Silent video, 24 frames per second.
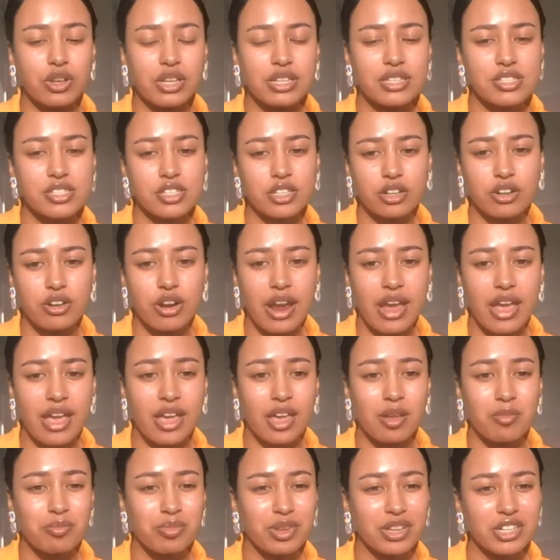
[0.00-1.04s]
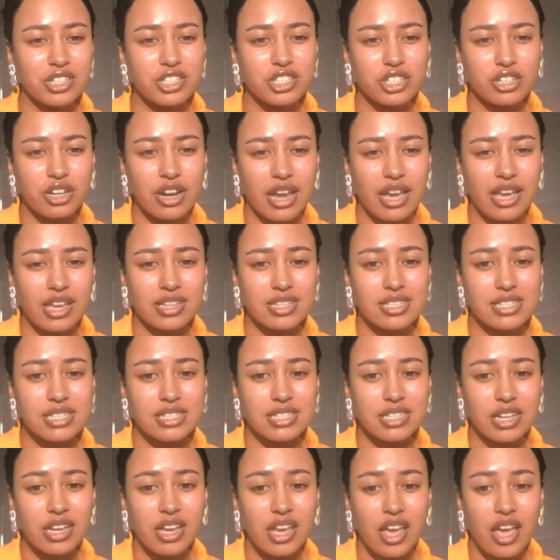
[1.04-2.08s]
Instagram, Pinterest,